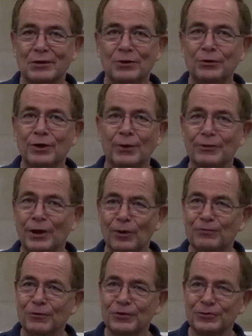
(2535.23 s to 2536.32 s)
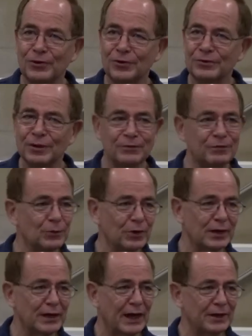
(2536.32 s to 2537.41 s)
You don't know for certain that if you were
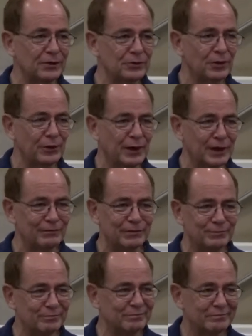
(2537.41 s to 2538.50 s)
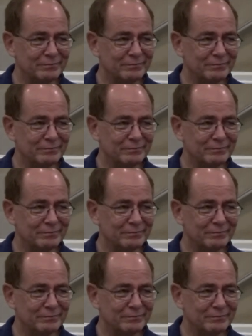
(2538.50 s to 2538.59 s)
to die, you'd go to heaven.